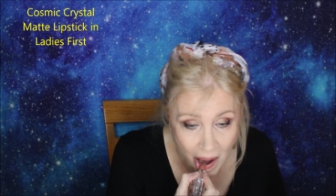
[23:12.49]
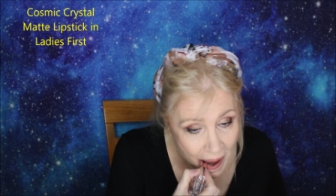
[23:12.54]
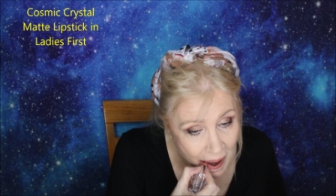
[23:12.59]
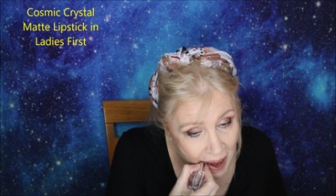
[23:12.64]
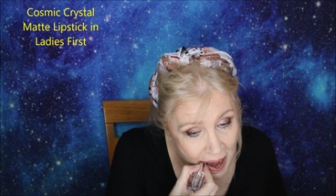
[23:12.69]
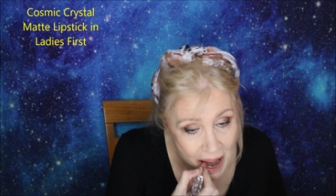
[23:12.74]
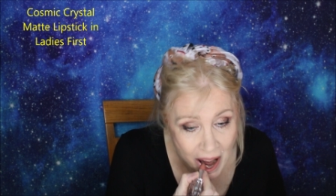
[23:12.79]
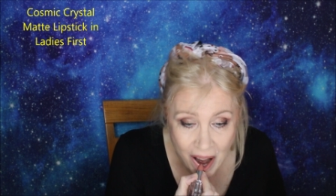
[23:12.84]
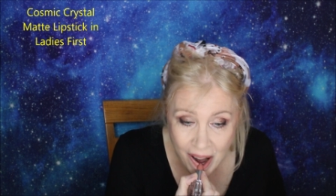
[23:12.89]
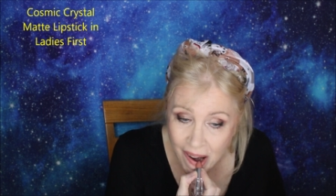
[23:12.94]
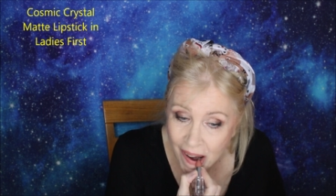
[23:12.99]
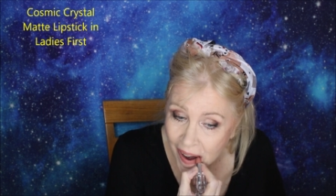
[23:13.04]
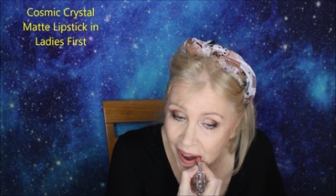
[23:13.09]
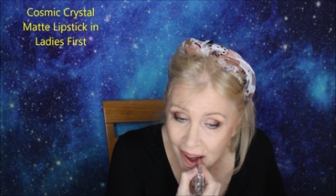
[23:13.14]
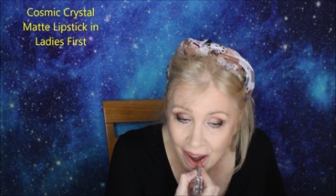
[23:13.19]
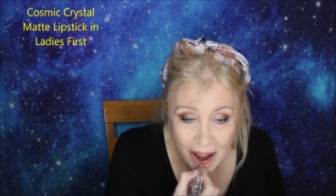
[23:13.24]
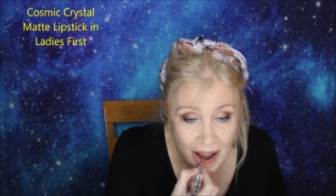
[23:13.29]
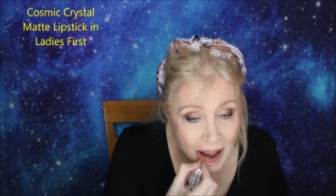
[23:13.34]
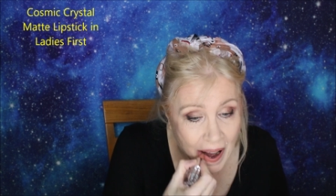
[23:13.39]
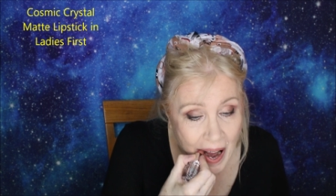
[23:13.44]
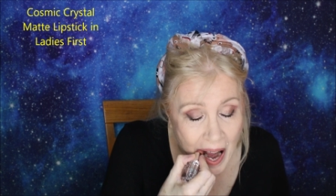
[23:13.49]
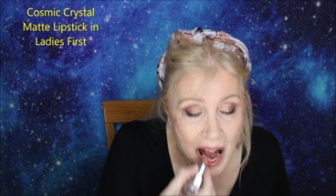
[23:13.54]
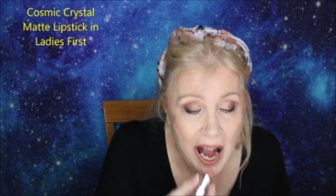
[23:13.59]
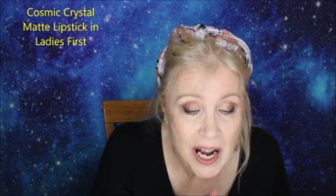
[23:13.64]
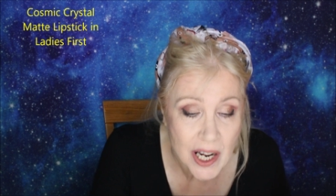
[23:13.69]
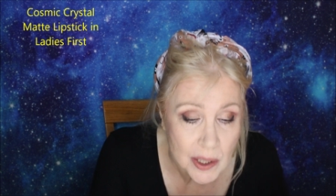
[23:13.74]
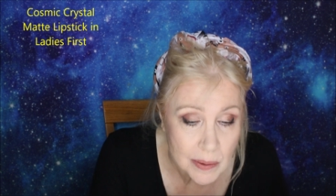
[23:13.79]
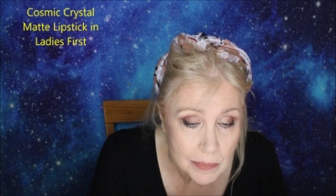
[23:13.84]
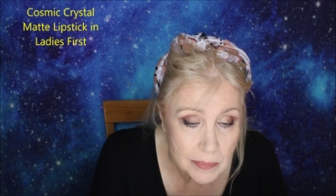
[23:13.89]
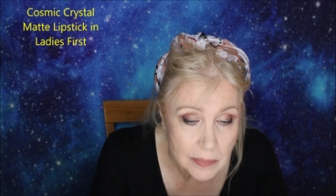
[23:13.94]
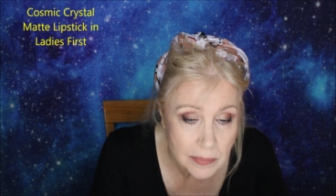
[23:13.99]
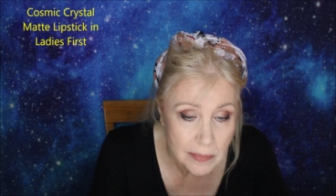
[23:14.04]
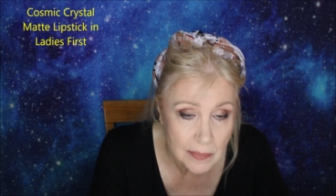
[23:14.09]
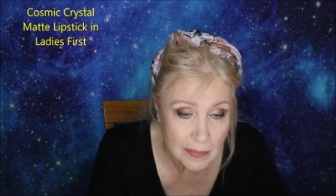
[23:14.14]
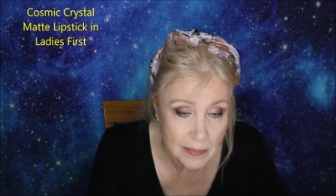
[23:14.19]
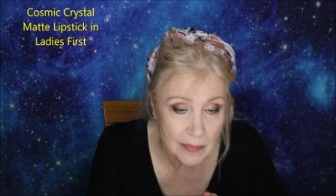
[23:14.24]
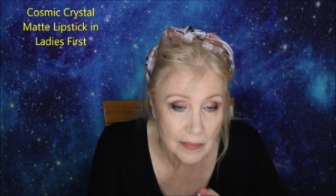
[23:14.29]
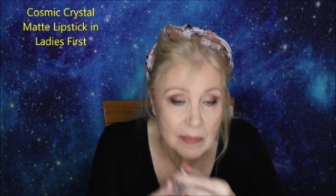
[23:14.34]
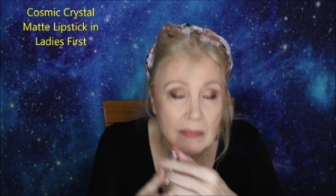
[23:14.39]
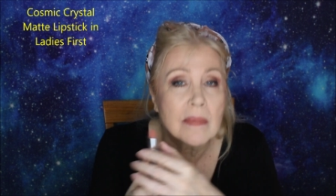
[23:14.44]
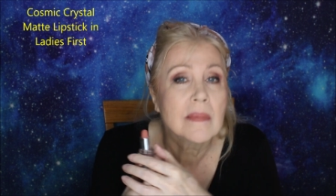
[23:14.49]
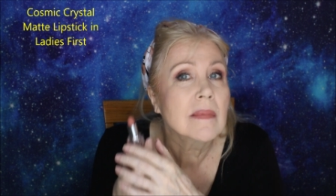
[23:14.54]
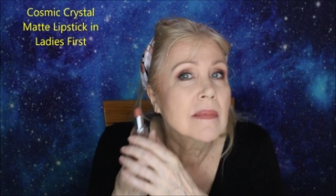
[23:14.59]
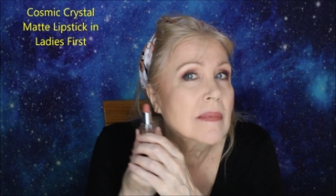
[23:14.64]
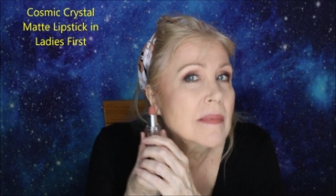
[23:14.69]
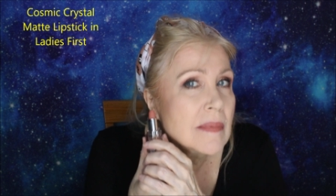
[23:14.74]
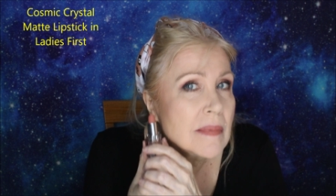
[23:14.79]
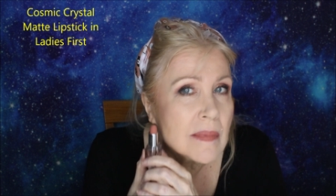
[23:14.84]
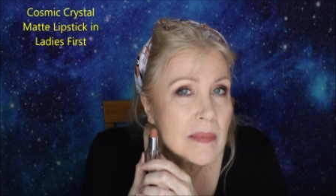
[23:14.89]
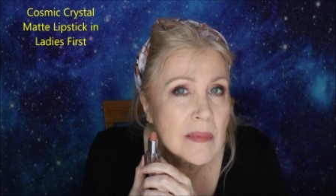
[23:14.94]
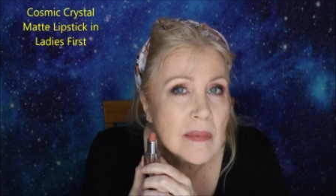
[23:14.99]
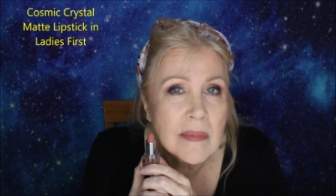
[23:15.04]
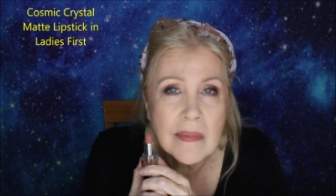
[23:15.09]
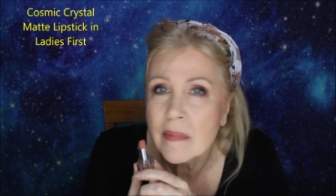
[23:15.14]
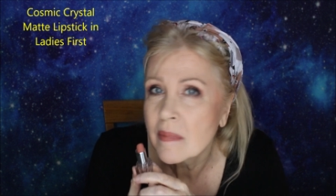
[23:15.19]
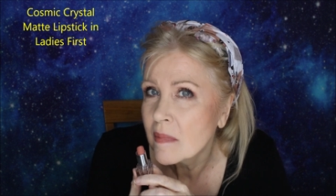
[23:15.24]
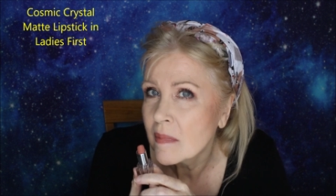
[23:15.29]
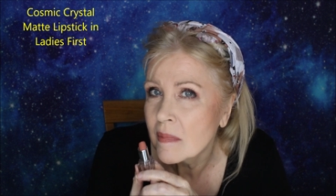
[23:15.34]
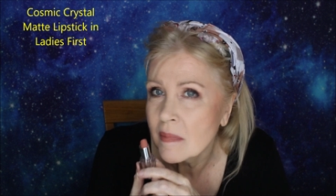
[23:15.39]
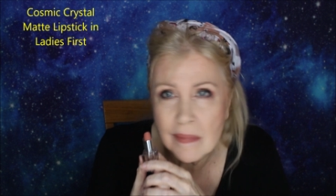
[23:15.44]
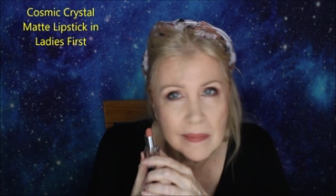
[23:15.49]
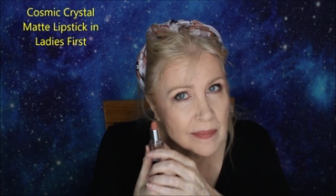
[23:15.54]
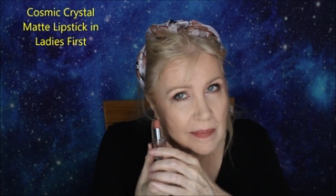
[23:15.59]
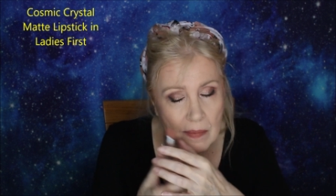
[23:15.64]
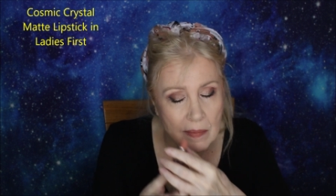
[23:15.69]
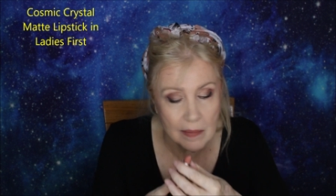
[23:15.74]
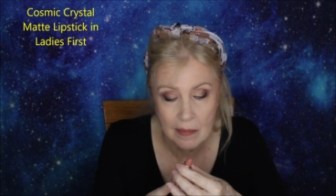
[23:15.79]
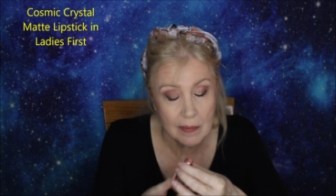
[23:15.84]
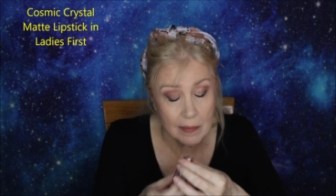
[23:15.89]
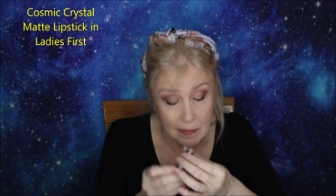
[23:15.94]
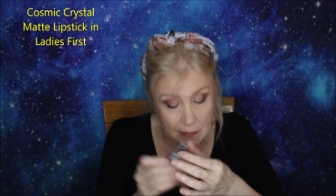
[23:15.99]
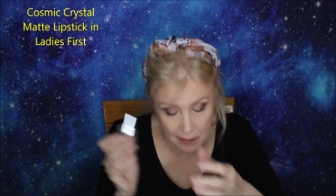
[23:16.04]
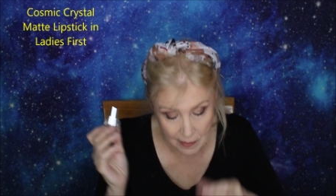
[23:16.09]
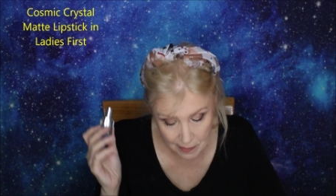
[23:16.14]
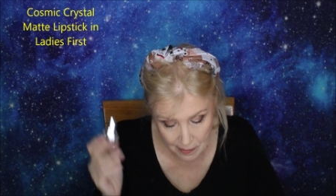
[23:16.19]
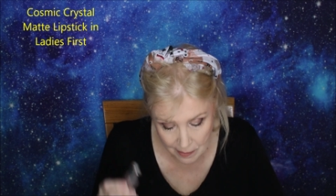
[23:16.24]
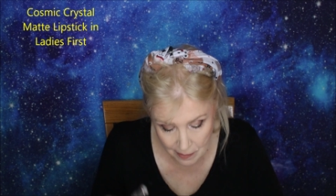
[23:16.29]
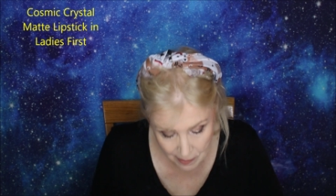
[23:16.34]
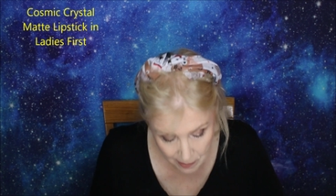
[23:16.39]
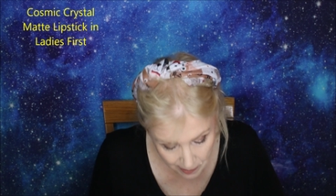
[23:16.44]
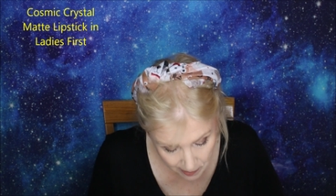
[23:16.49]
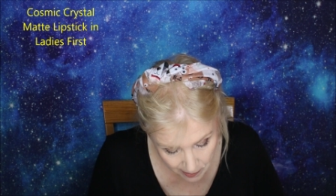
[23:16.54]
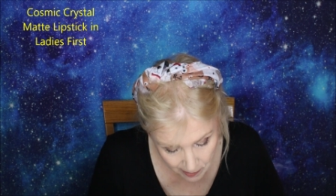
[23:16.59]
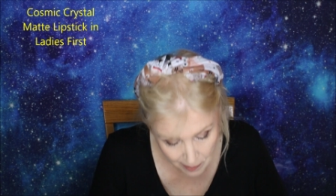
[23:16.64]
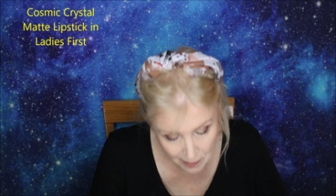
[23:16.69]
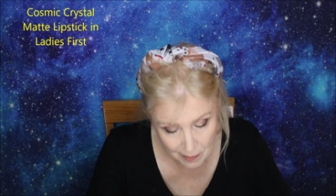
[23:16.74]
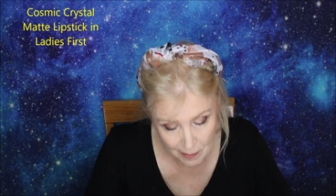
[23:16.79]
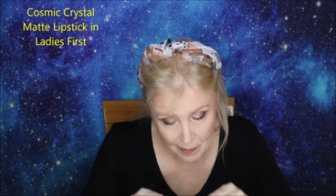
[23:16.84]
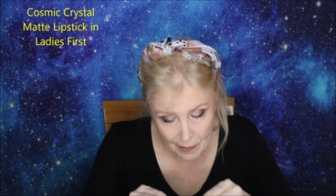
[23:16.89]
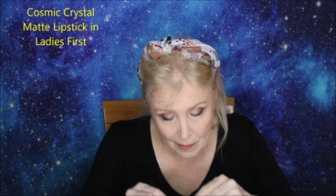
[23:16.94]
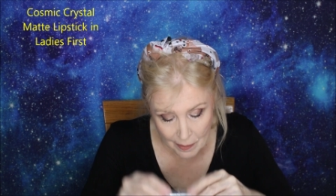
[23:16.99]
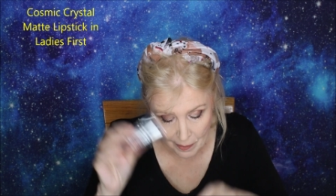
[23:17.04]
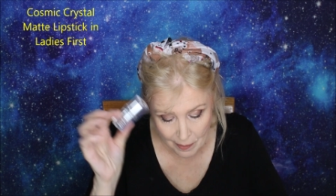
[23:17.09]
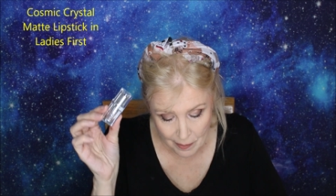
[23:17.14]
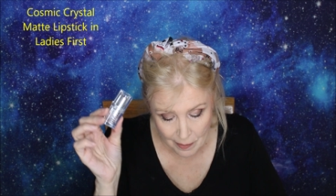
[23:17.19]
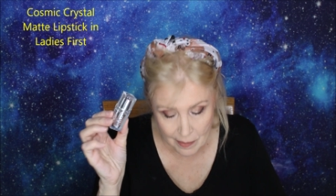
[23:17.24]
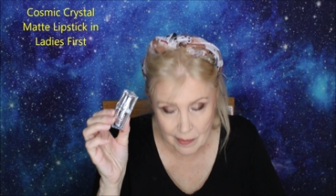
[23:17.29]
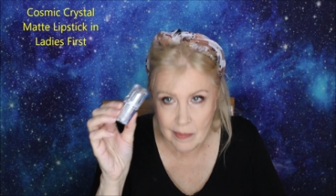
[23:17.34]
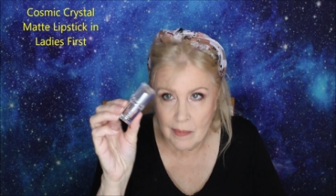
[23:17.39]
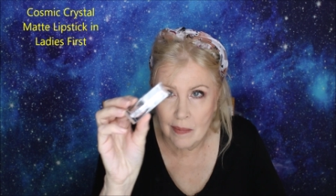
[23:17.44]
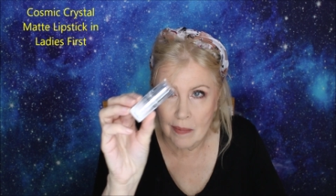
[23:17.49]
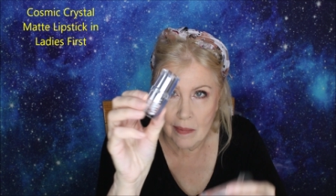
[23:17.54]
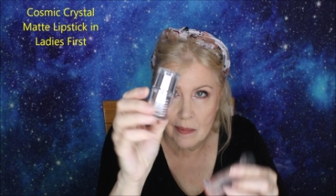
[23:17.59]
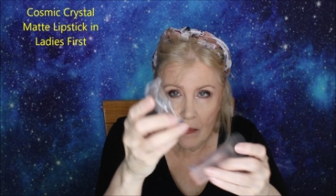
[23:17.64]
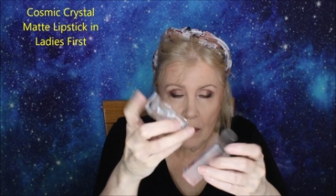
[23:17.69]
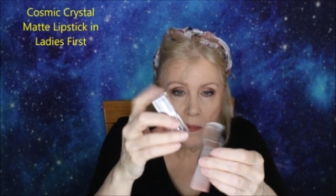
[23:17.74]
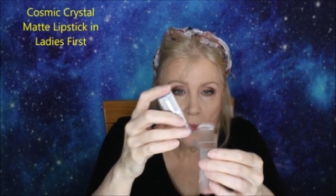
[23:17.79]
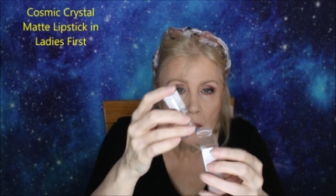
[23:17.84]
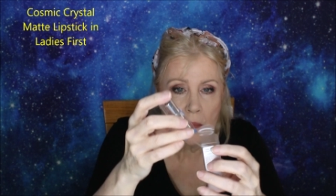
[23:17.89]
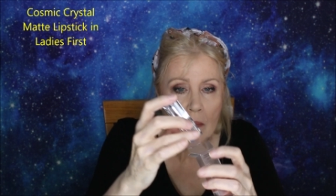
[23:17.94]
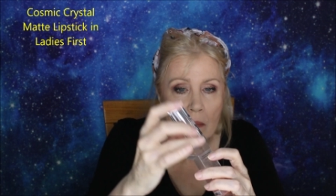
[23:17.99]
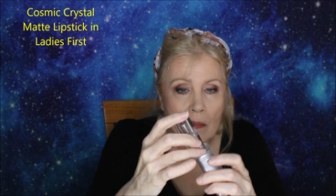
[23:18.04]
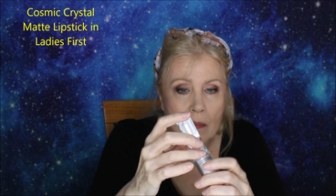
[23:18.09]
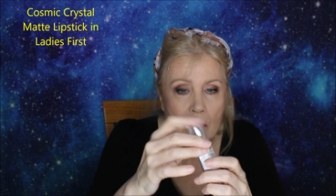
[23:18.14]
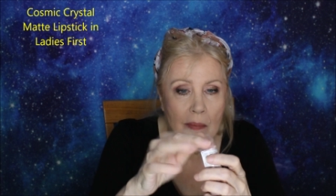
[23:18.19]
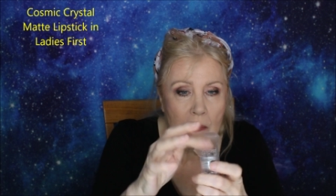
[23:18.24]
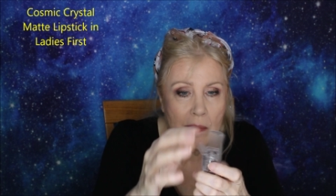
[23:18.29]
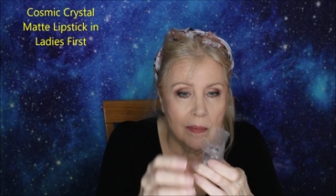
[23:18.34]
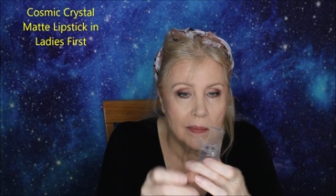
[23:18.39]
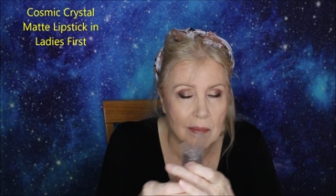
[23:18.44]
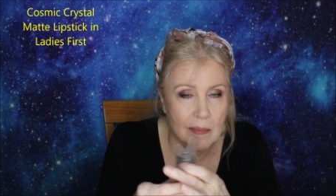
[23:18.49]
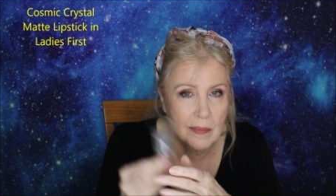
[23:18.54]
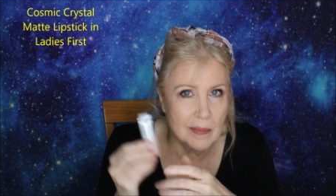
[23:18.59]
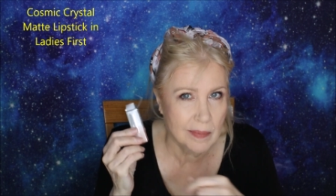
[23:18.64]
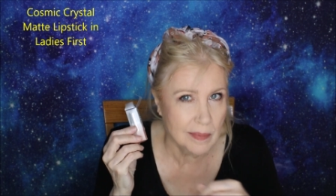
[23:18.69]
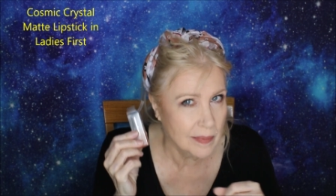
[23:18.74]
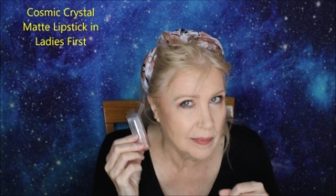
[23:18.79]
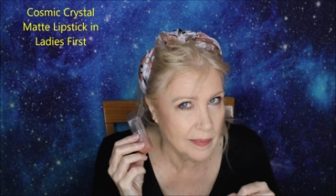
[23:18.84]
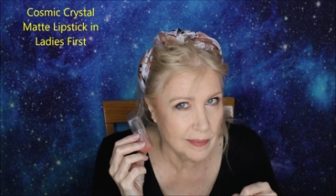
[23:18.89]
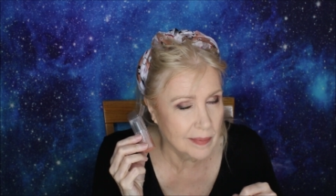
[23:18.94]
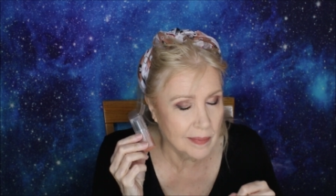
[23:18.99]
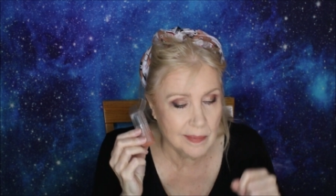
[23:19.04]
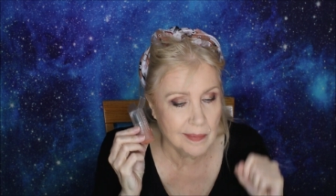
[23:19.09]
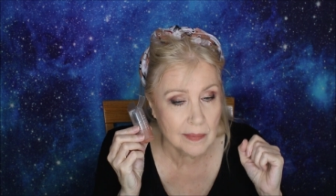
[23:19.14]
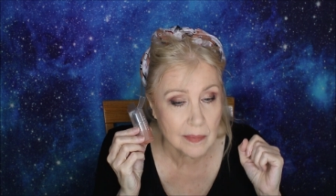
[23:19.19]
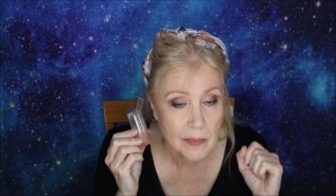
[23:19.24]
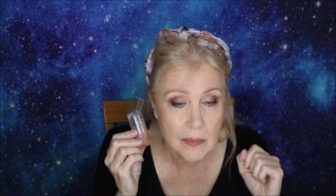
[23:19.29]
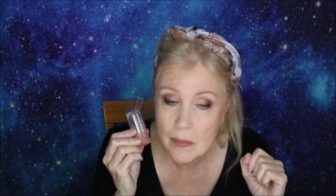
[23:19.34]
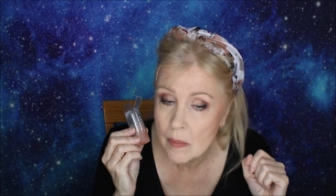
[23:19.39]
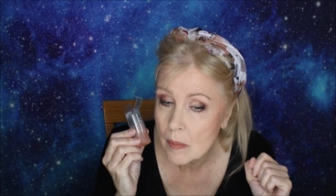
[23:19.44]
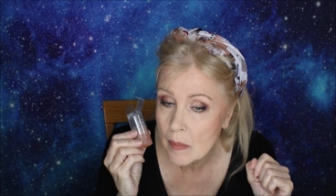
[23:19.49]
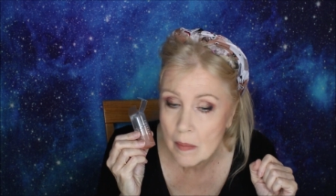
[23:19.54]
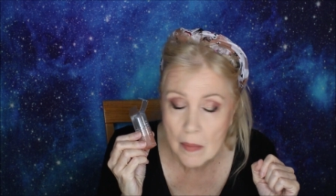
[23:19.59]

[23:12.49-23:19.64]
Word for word: Feels great on the lips. This is one of the nicer formulations, but it does go a little bit dry.